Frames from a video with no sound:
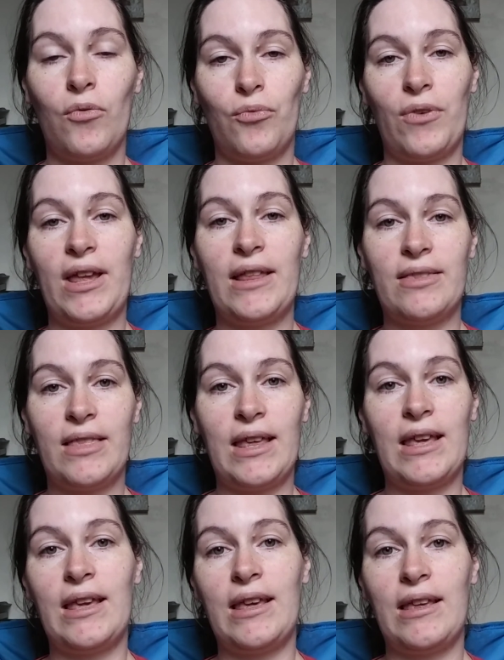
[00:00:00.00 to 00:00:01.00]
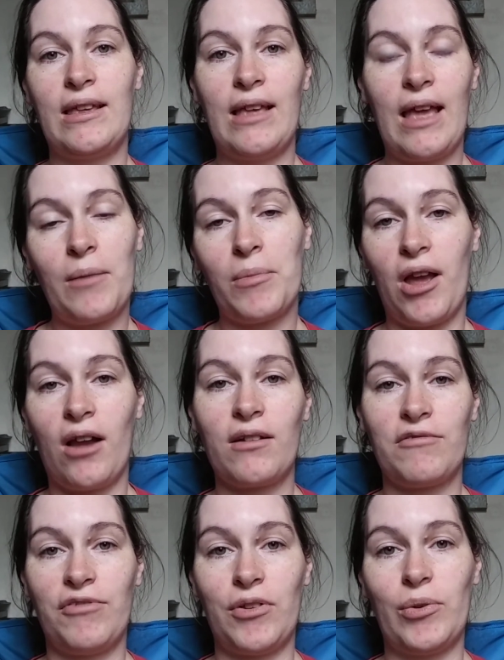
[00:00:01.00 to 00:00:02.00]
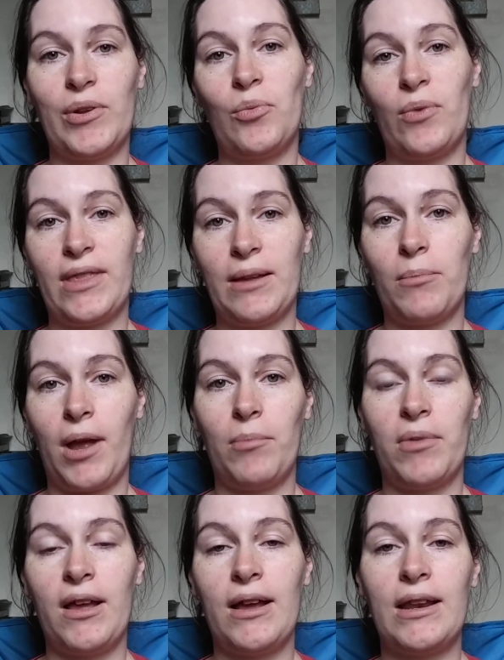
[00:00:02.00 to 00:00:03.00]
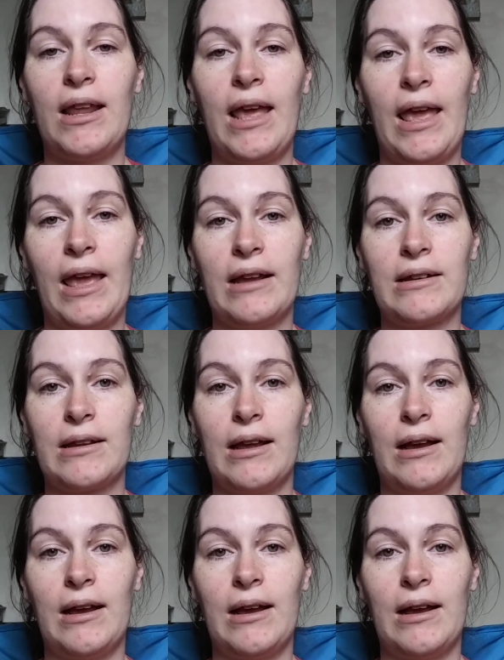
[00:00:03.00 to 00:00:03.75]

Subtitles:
read the amniotic fluid within my blood and